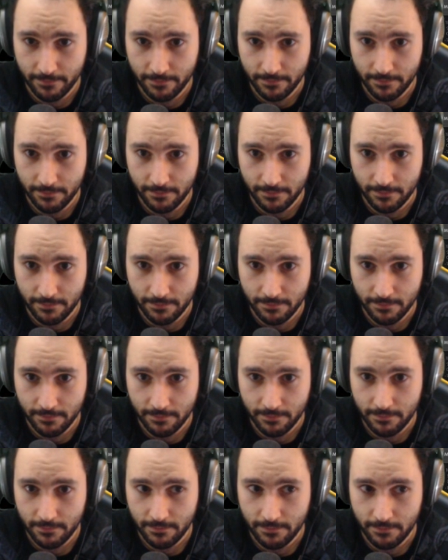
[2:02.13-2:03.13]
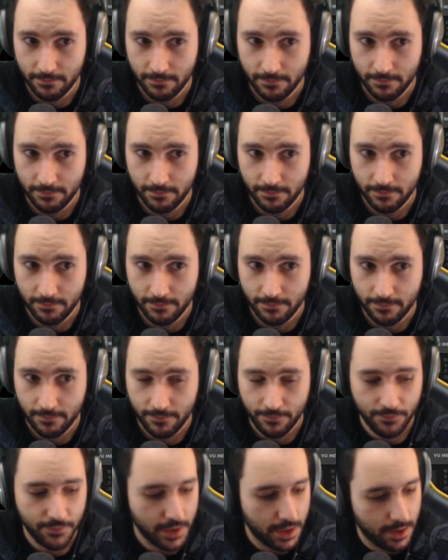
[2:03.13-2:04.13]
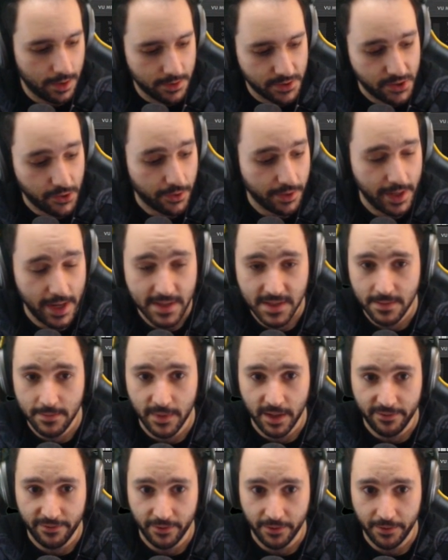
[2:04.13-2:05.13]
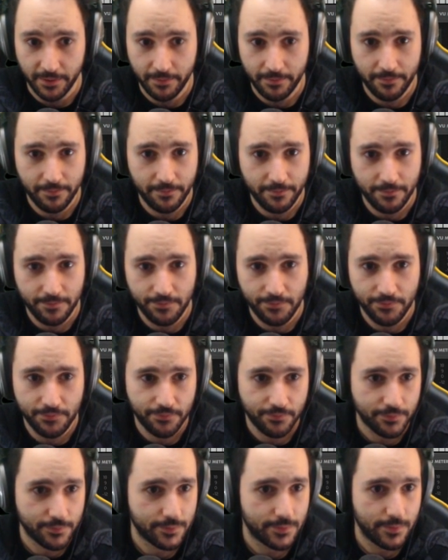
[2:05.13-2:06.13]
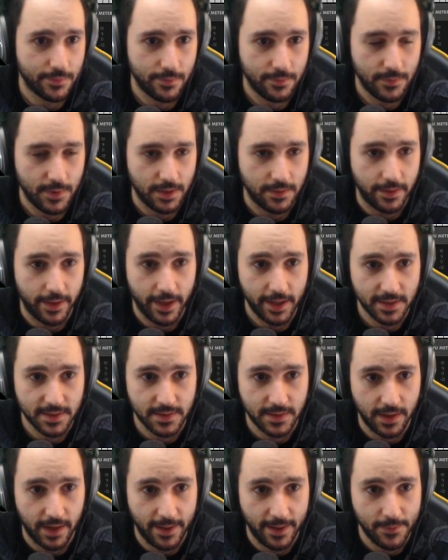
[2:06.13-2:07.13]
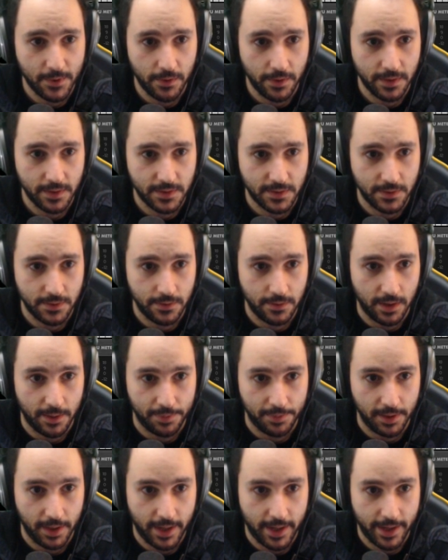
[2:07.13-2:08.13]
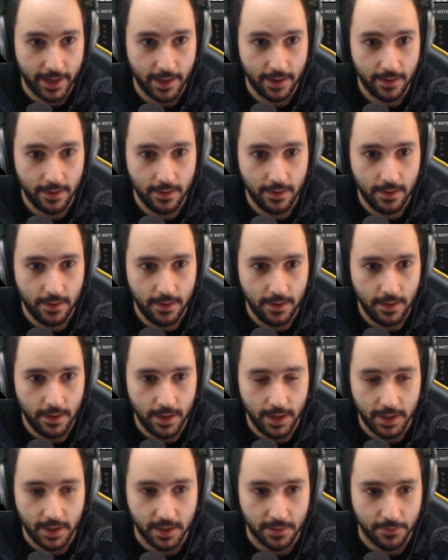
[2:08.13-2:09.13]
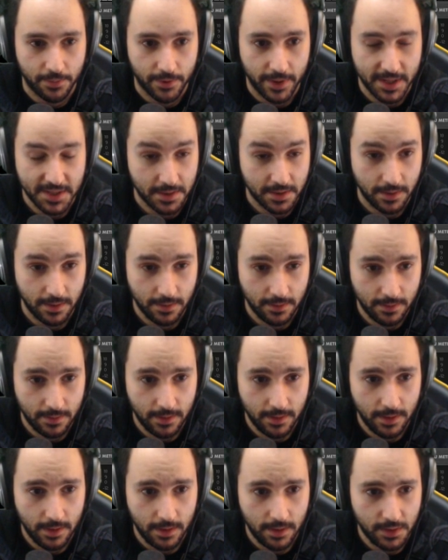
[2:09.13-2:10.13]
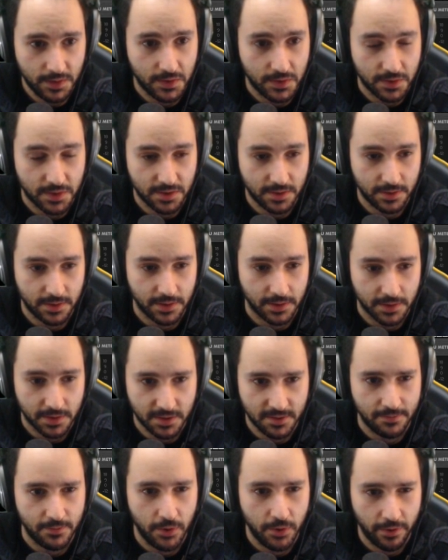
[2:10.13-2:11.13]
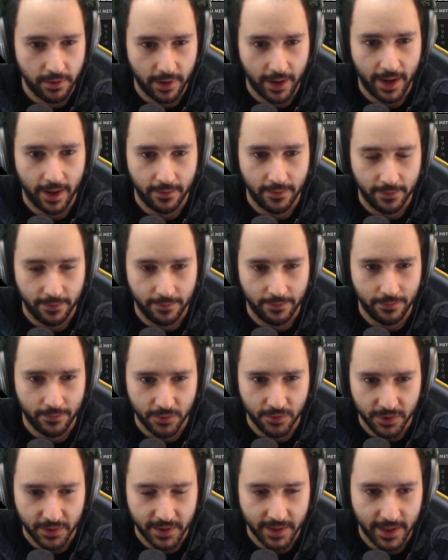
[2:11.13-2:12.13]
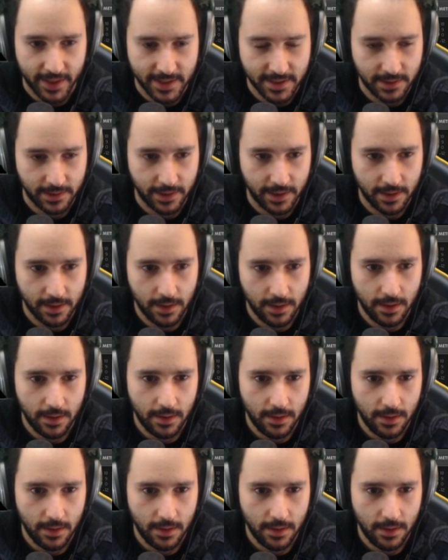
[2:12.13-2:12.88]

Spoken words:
Proton Cannon. So we're nice and muffled. Next, I'm going to apply a compressor to smooth it out really nicely.